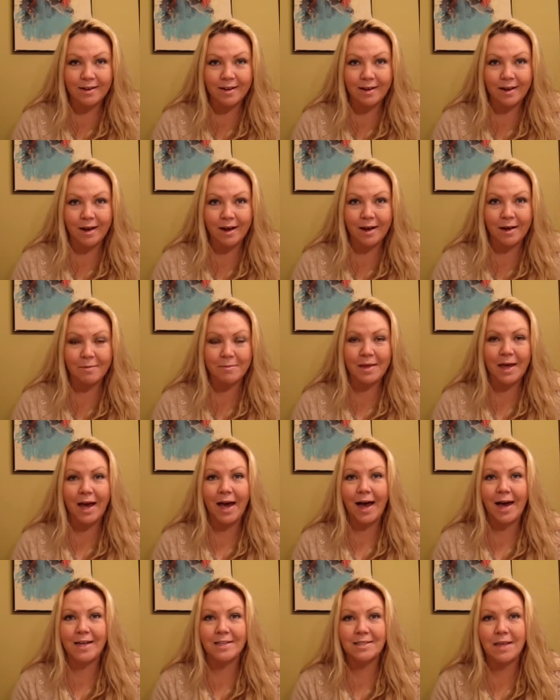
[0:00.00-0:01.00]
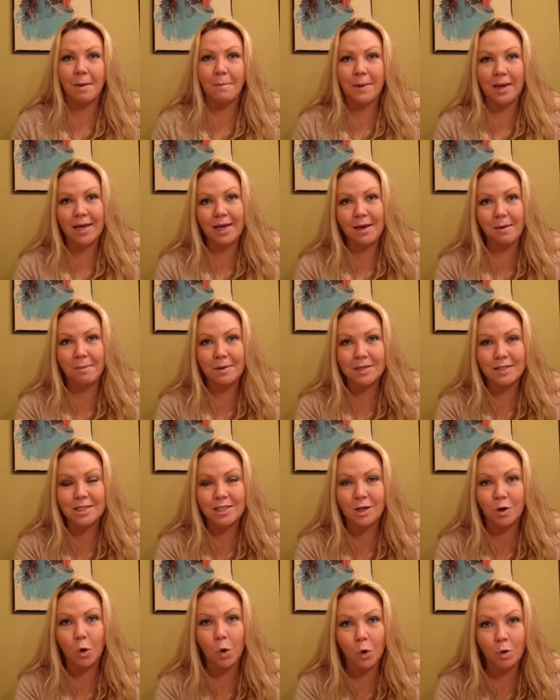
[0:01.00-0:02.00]
um, that has pink
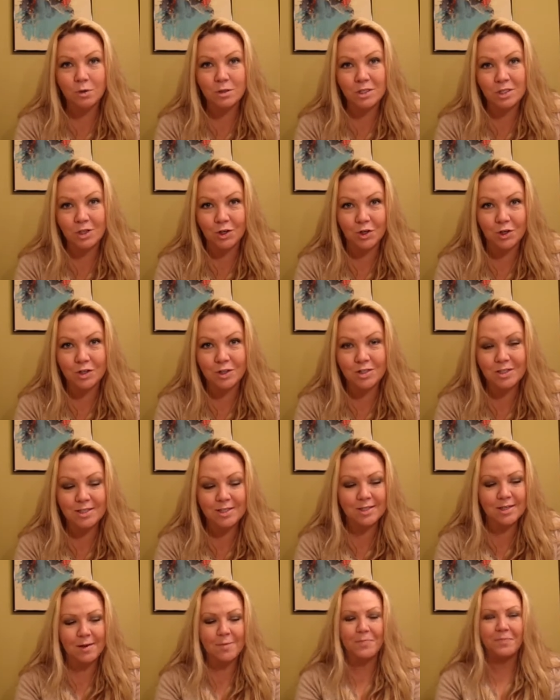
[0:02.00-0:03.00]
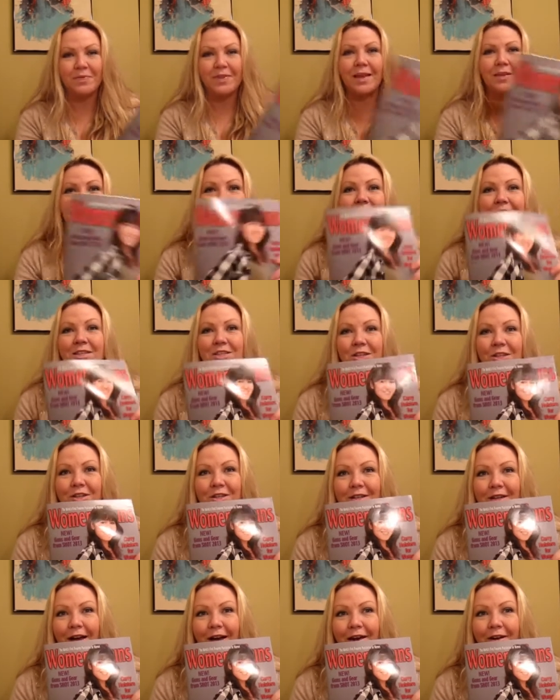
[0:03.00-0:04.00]
pistol holsters
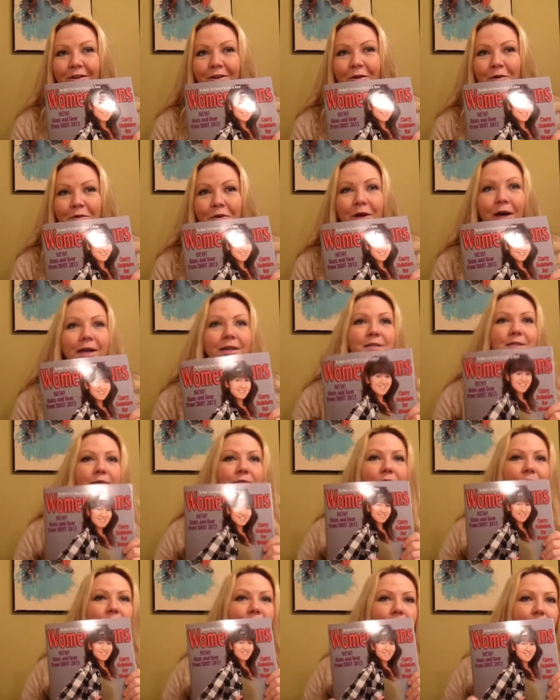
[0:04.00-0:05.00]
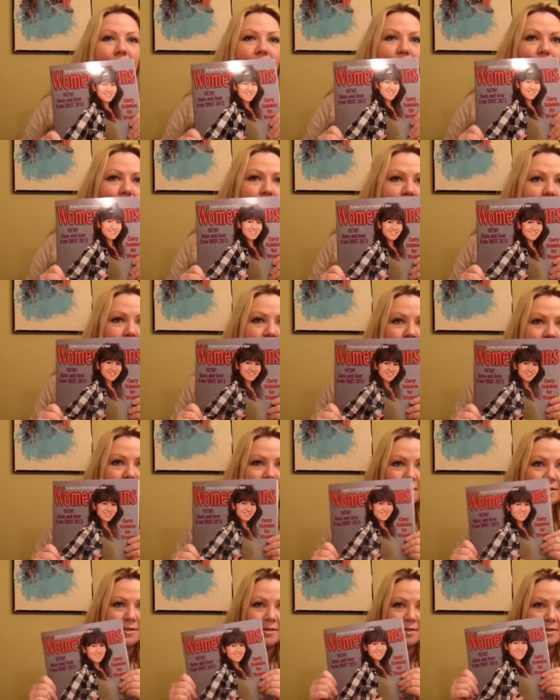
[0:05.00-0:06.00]
featured. I don't know if you guys, let me see, make sure you can see
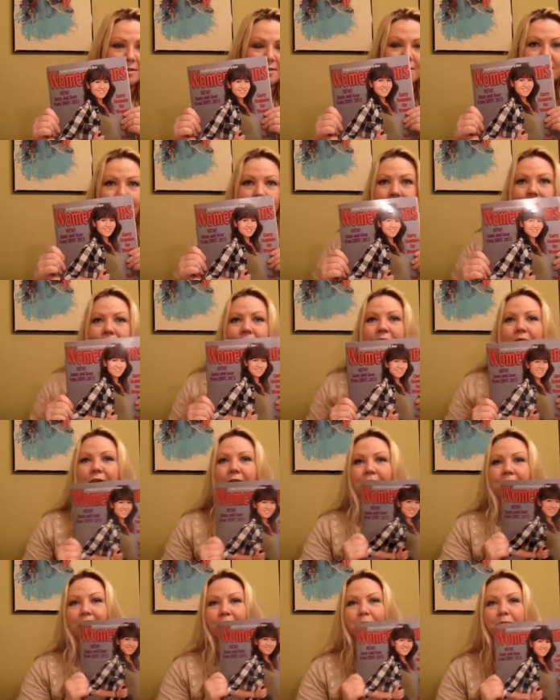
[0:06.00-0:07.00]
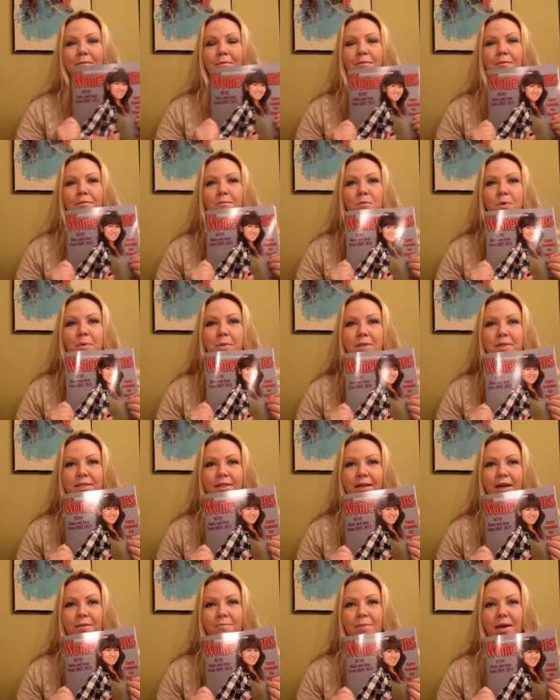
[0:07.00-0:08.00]
this. Women's
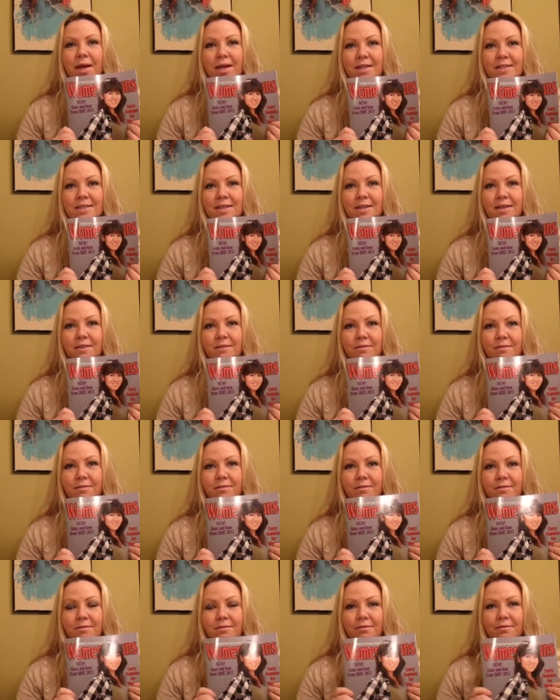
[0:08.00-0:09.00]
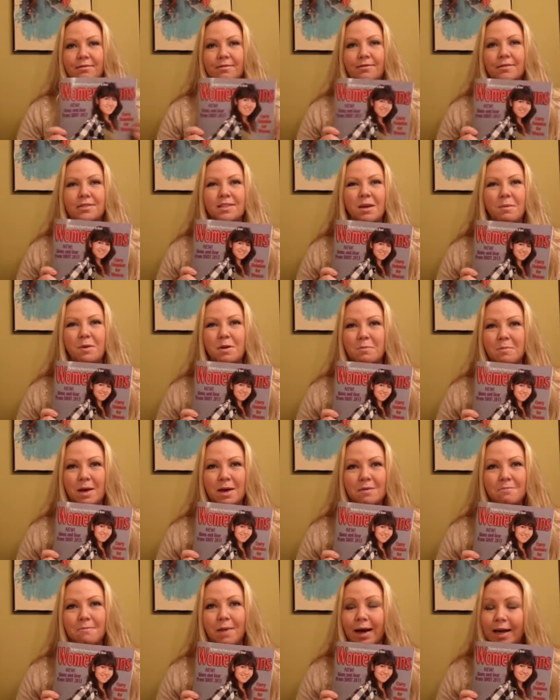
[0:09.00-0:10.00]
and Gun Magazine. Some of you
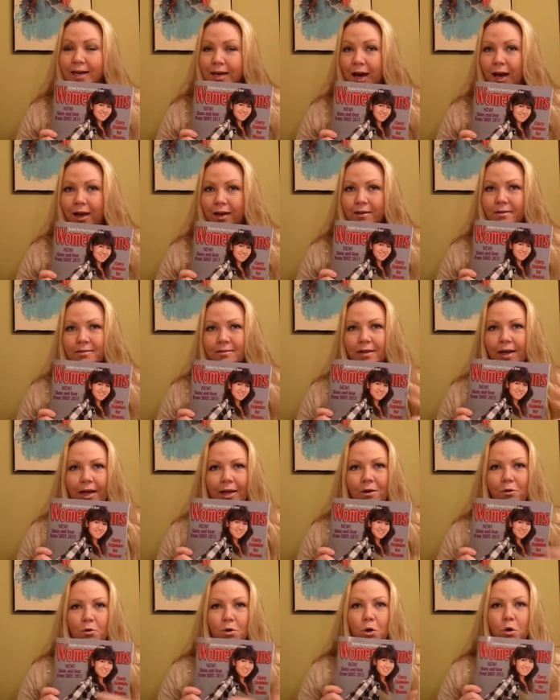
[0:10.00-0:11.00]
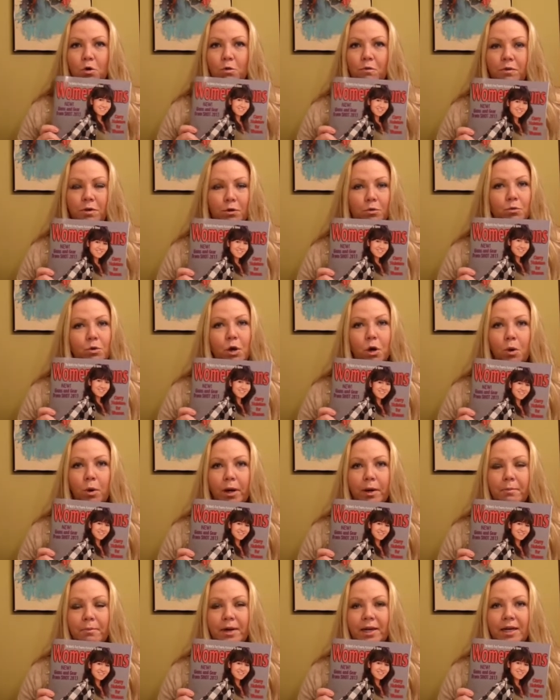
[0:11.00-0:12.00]
men might not, I don't know if you know
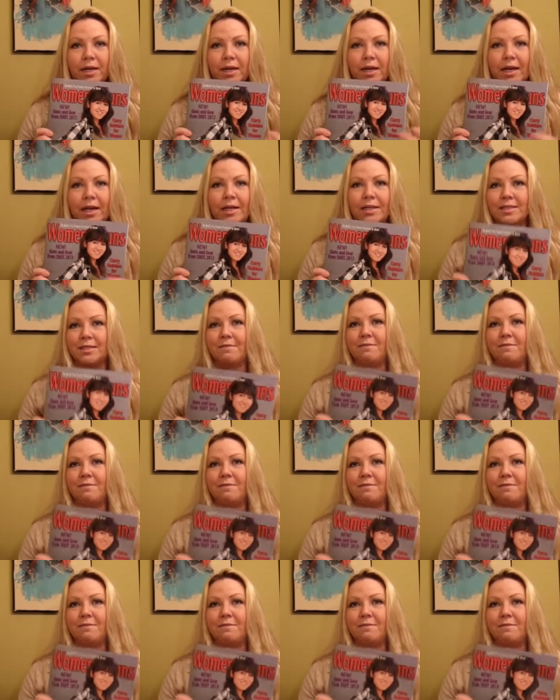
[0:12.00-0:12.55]
it, but it's a